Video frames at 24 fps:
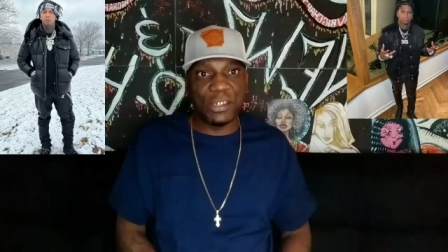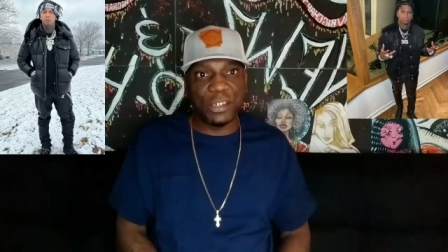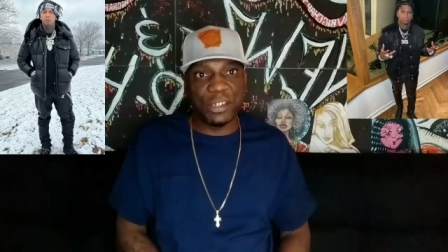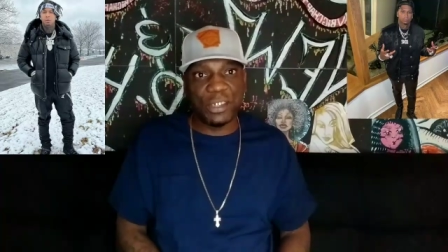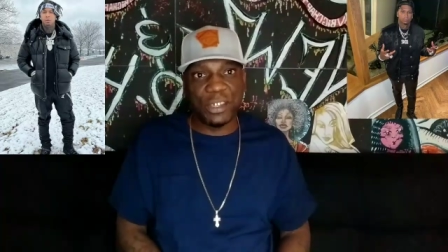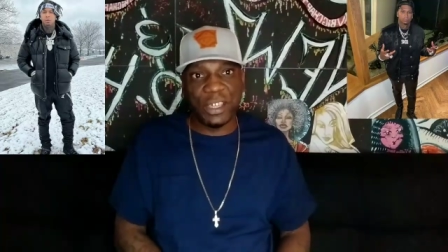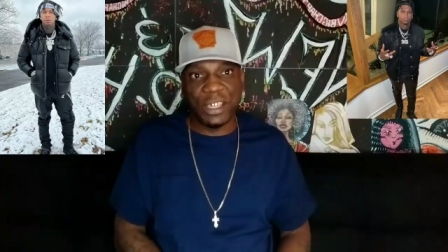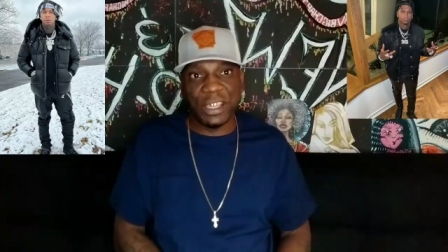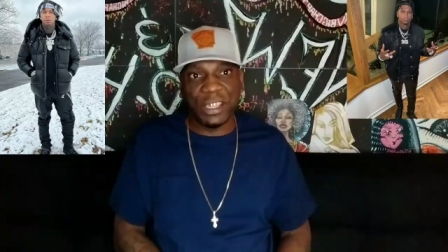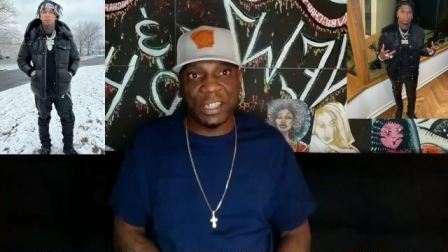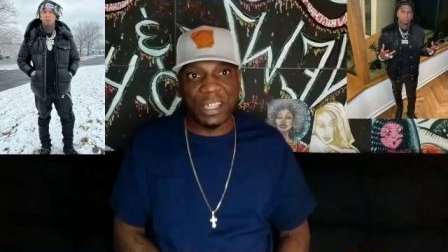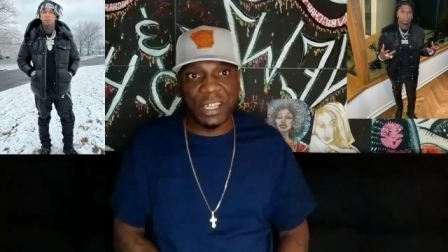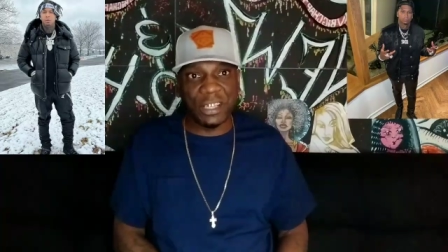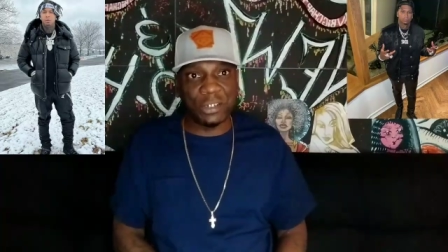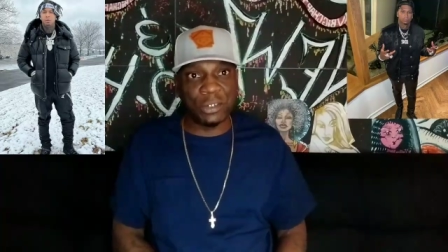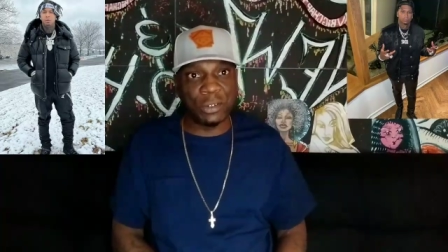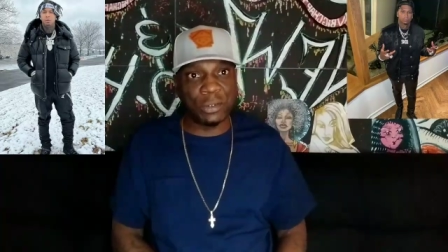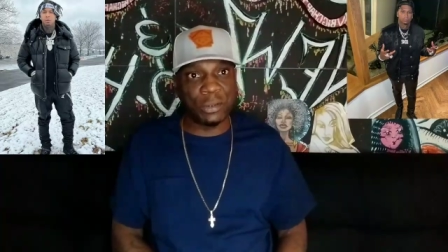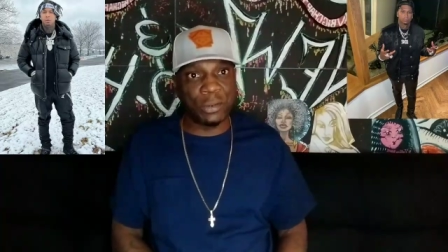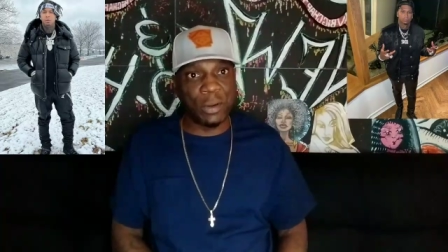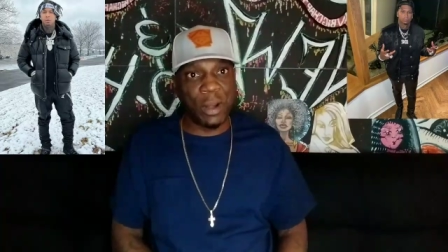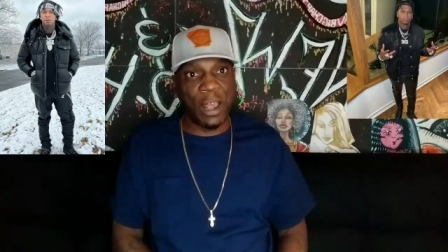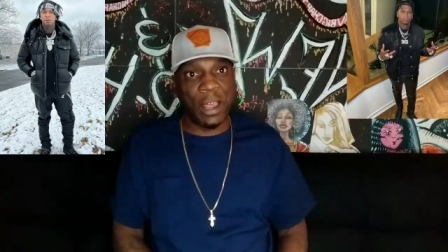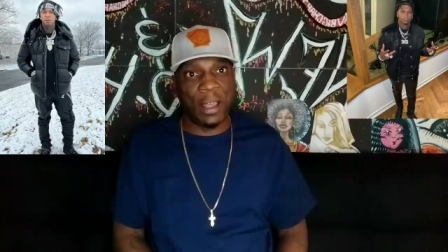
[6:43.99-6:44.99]
sure you hit that
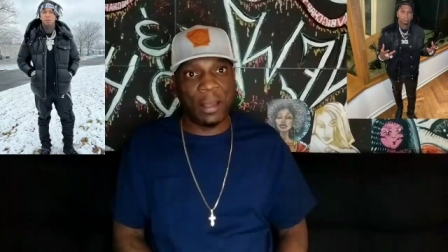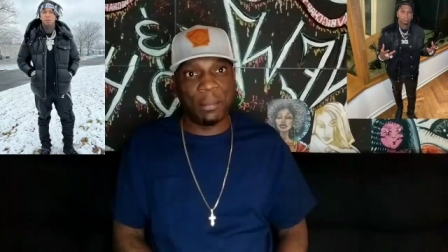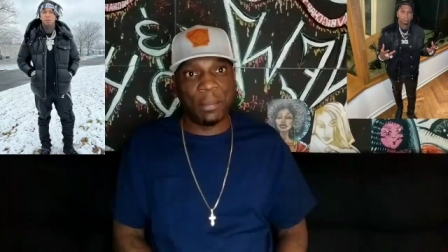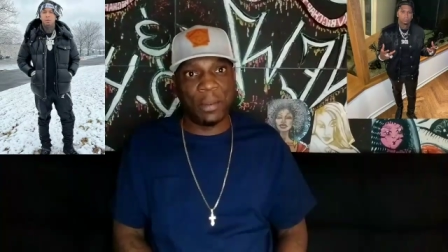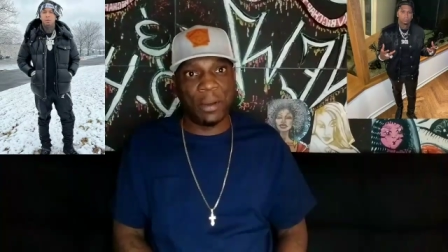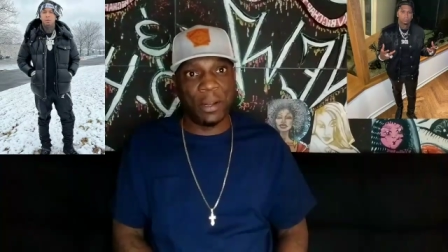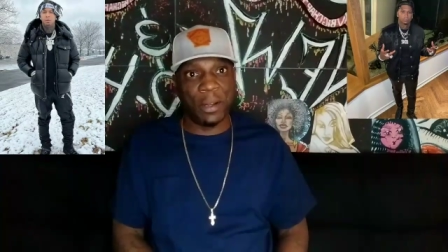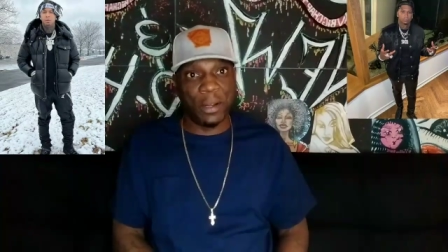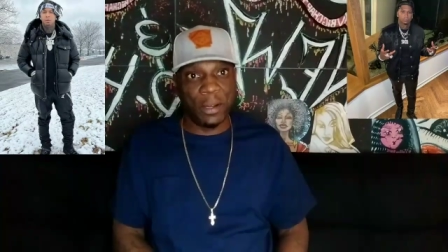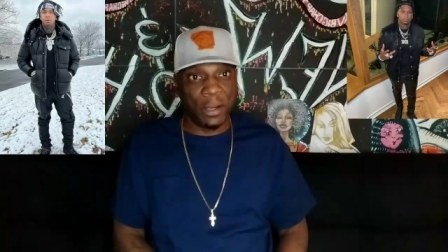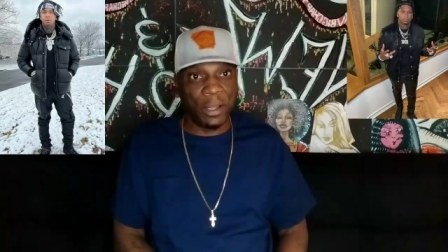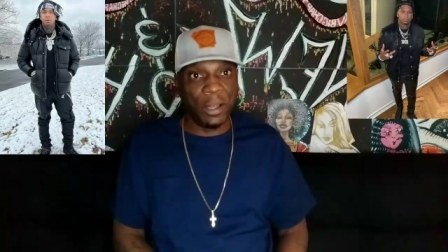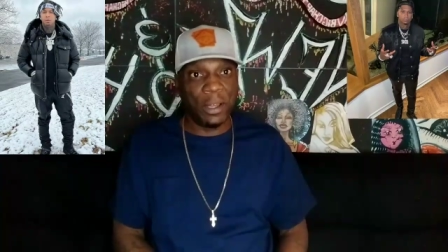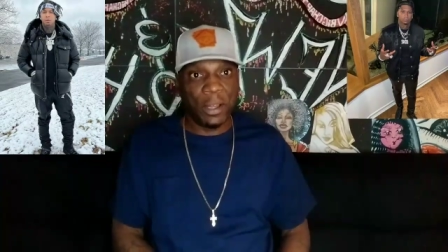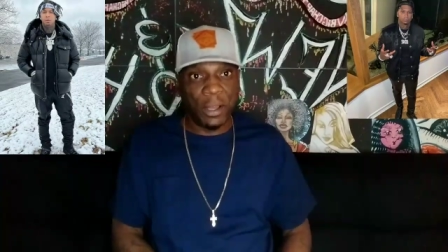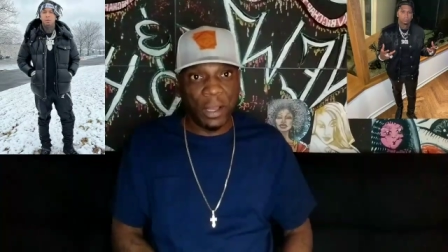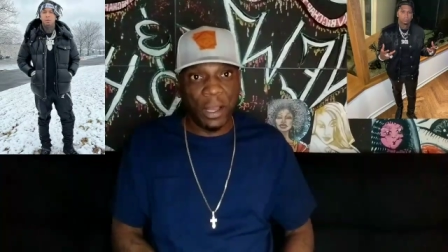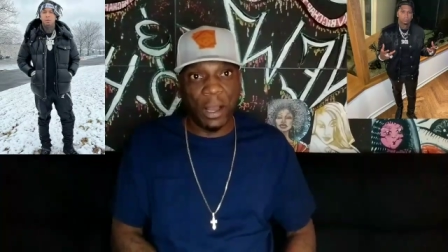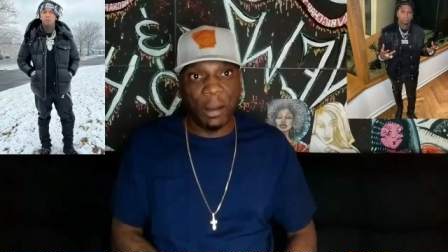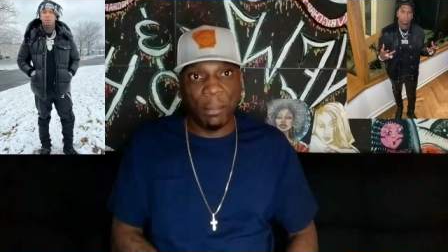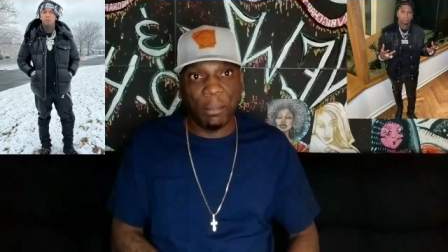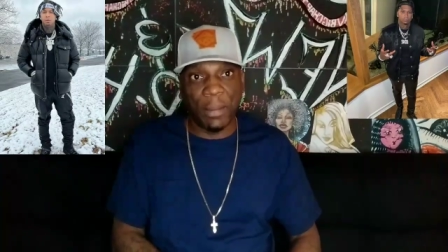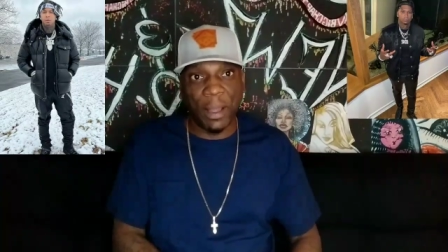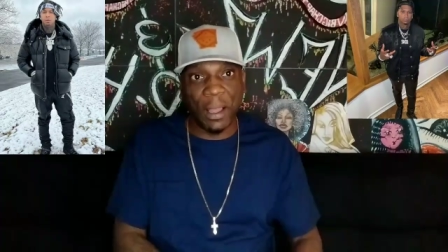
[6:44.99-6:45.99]
subscribe button.
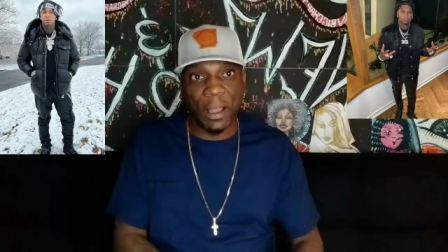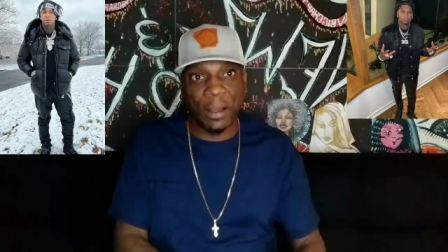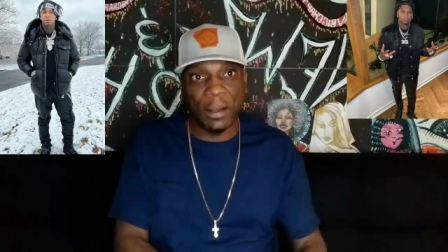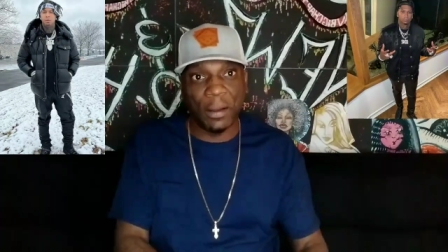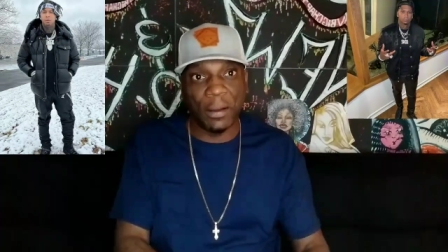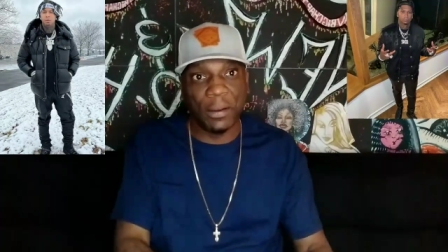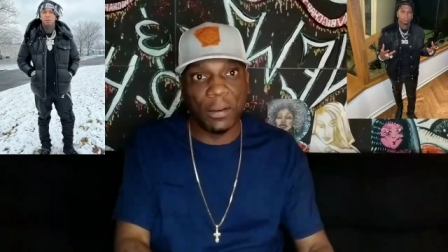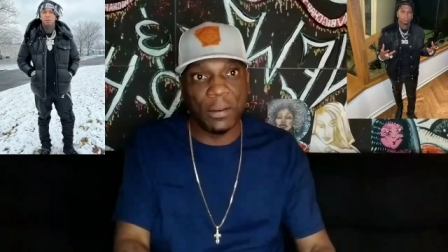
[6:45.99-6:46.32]
I'm out.